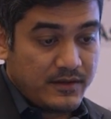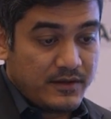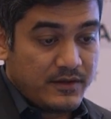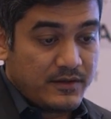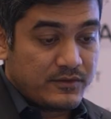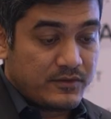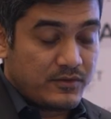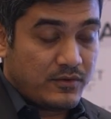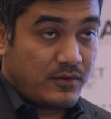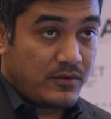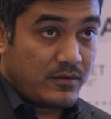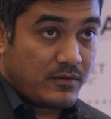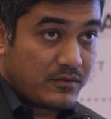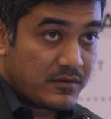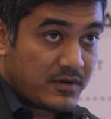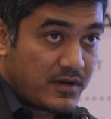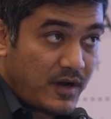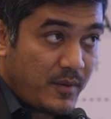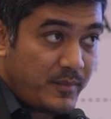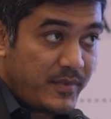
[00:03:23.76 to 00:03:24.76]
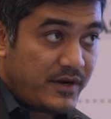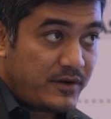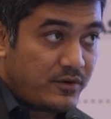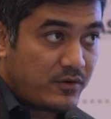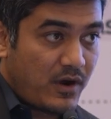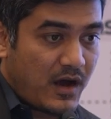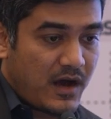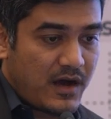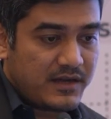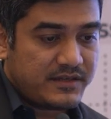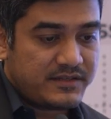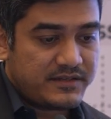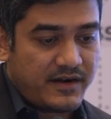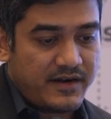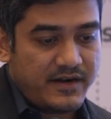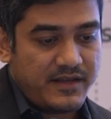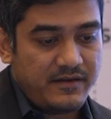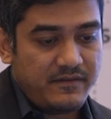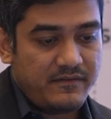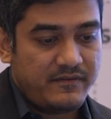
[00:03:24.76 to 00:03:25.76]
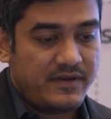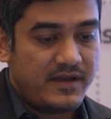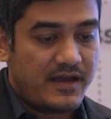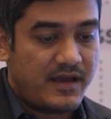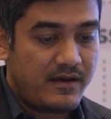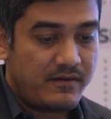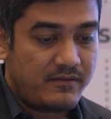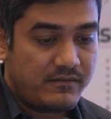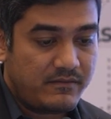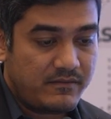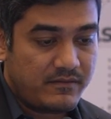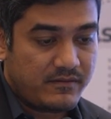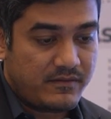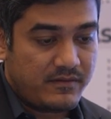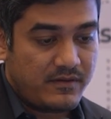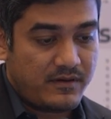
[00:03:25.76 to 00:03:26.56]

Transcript: So coming to our study, we have